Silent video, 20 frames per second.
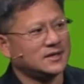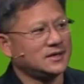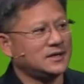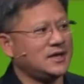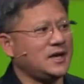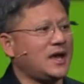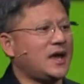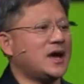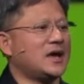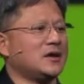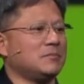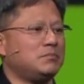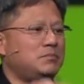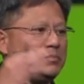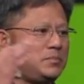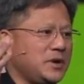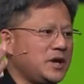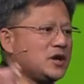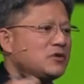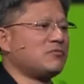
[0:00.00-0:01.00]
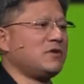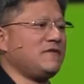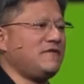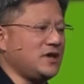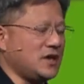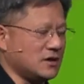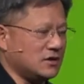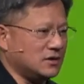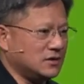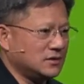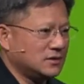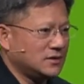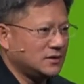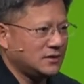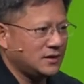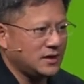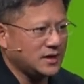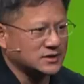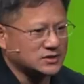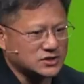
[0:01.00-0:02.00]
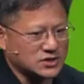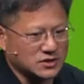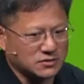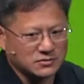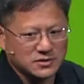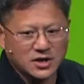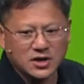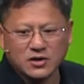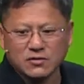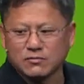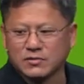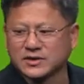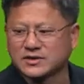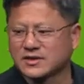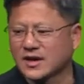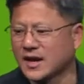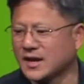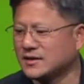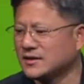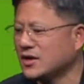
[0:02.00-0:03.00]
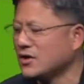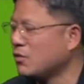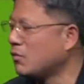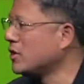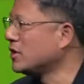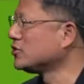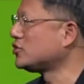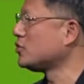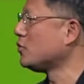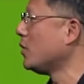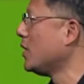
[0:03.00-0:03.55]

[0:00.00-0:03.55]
he had a big reveal. And so with that, why don't you